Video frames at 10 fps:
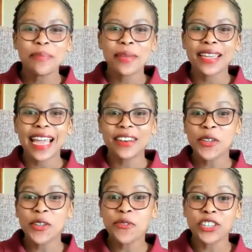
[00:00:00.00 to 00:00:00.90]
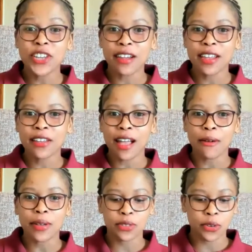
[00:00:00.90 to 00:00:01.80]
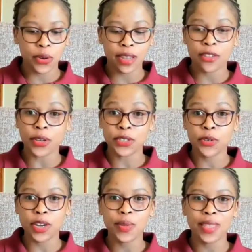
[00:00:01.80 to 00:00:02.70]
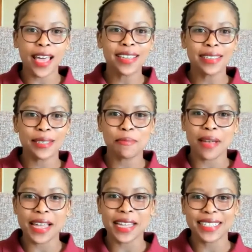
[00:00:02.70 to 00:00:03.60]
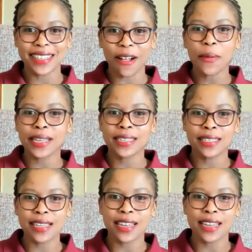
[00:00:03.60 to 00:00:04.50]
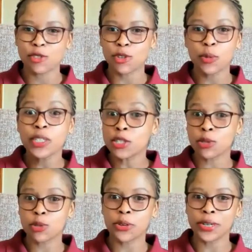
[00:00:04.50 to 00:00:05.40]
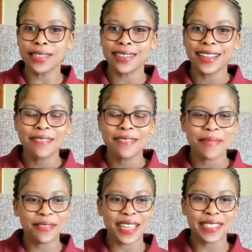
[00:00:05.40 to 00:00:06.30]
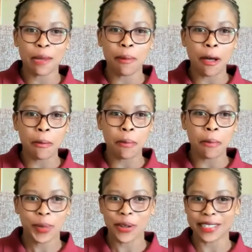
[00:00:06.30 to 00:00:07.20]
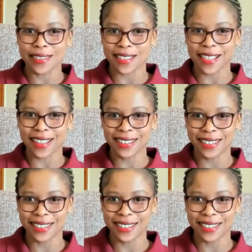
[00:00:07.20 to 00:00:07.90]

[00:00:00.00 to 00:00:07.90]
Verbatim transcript: in. I don't know if you're sharing our screen, your screen with us, but all we're seeing is you, which is good. But if there's a PowerPoint, we're not seeing that.